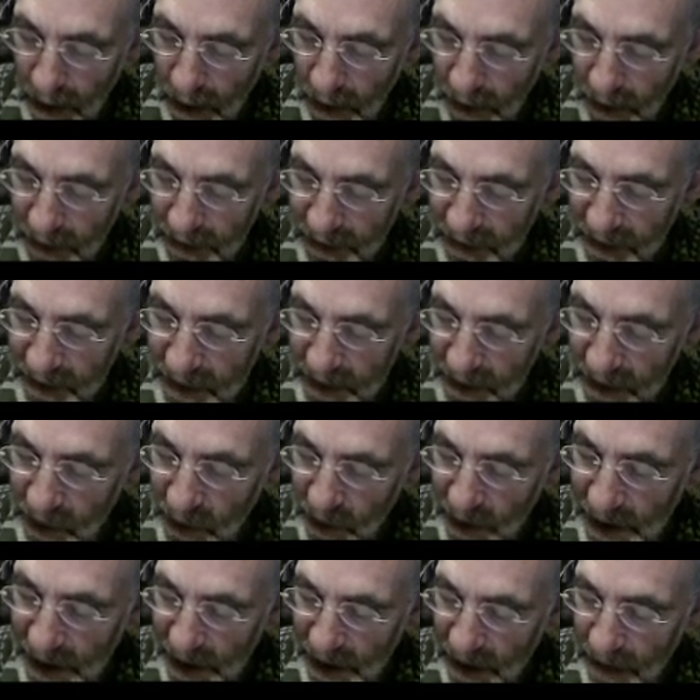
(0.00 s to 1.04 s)
on the
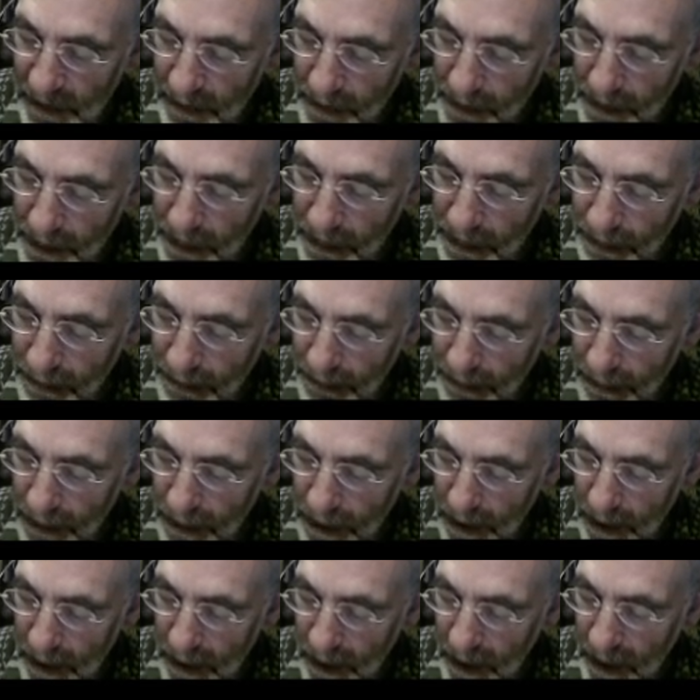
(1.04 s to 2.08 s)
degree,
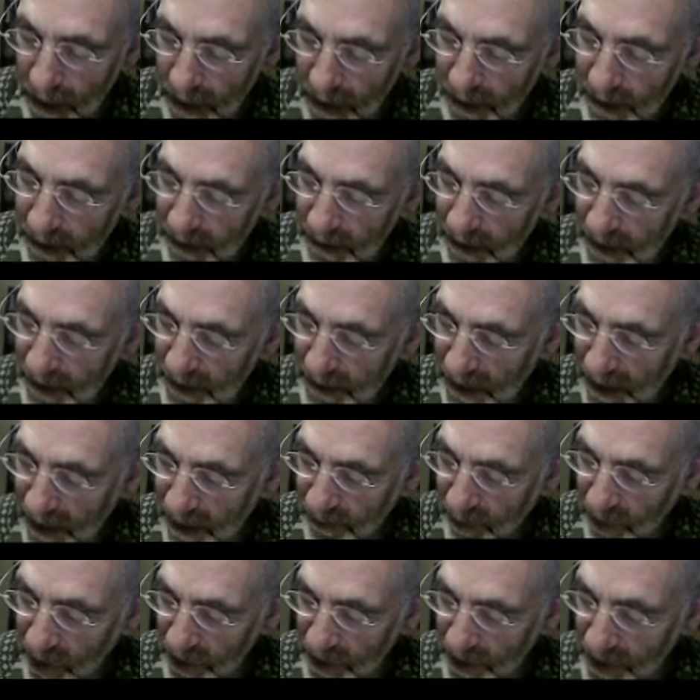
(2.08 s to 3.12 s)
that they're
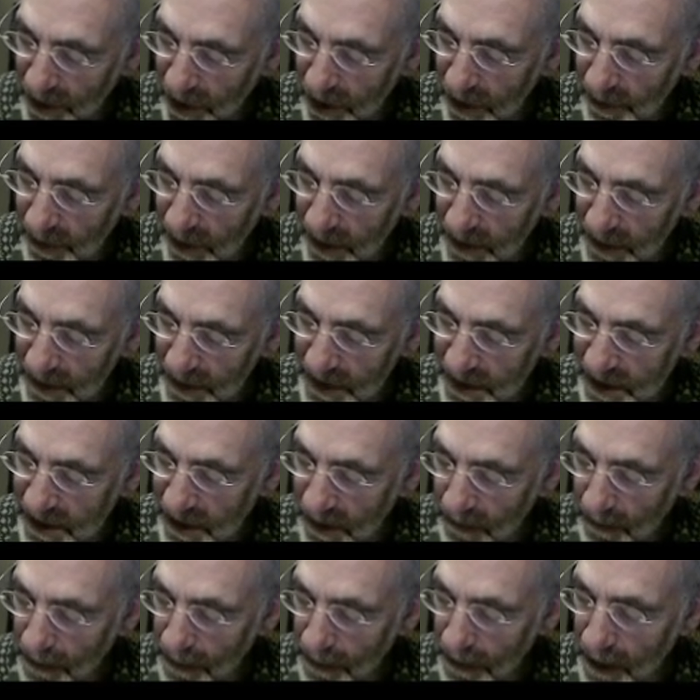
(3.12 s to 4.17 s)

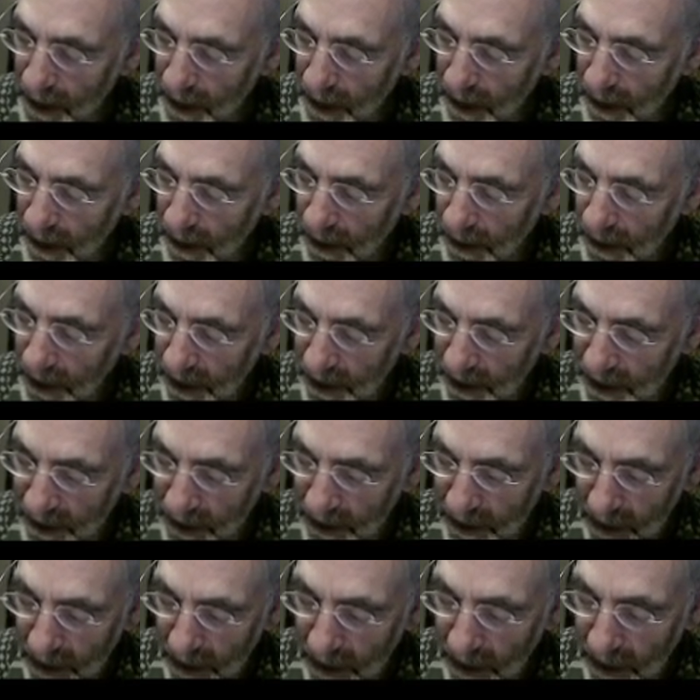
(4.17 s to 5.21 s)
polynomials
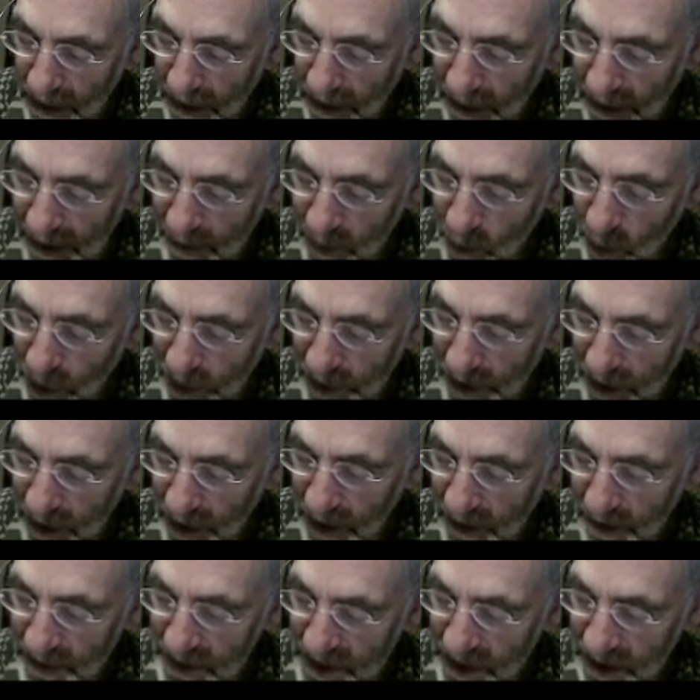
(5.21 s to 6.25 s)
in I1
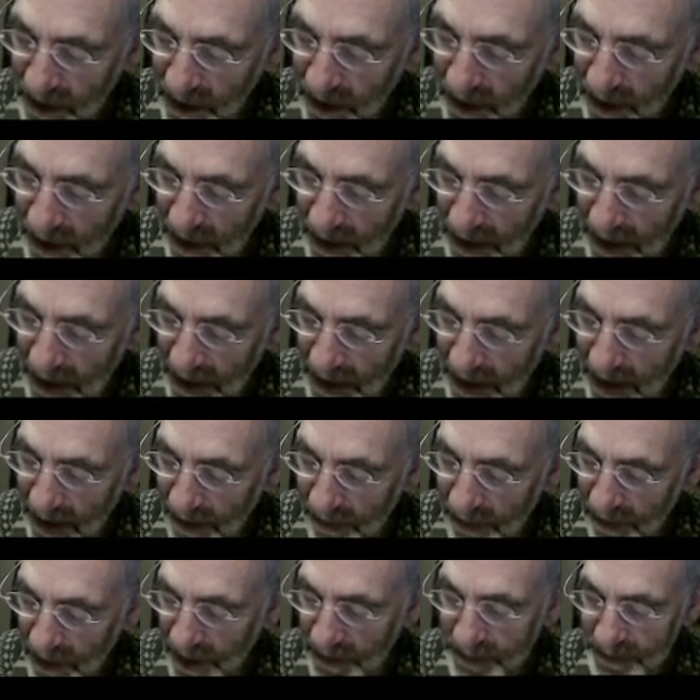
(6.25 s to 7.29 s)
up to
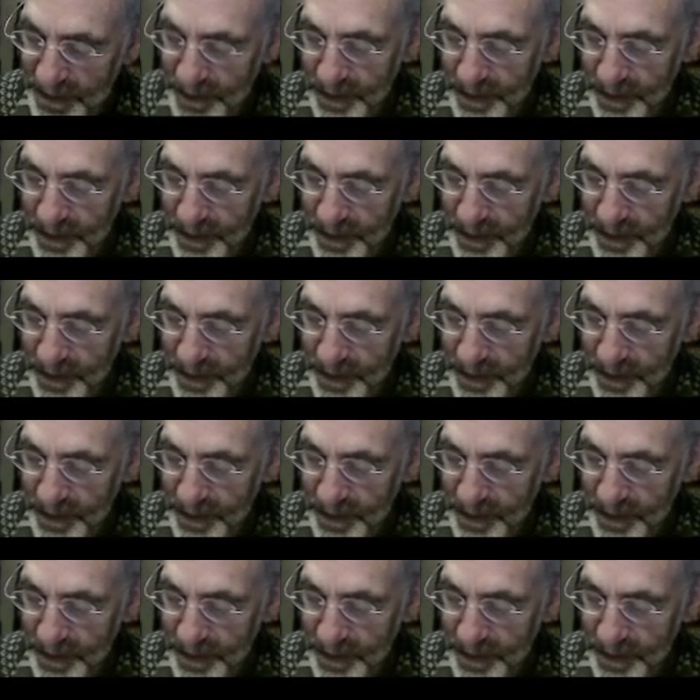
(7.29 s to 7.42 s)
In.